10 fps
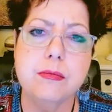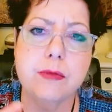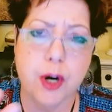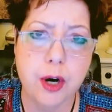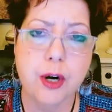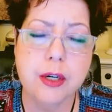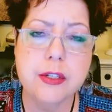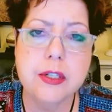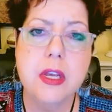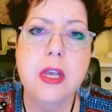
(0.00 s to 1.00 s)

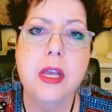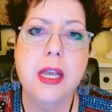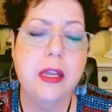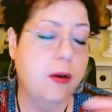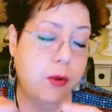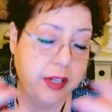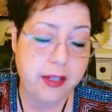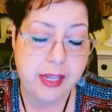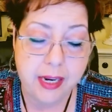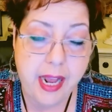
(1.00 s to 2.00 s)
herds,
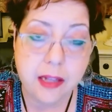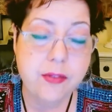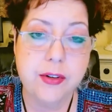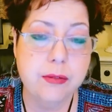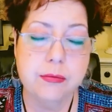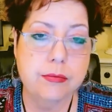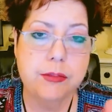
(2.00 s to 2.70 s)
in the elephant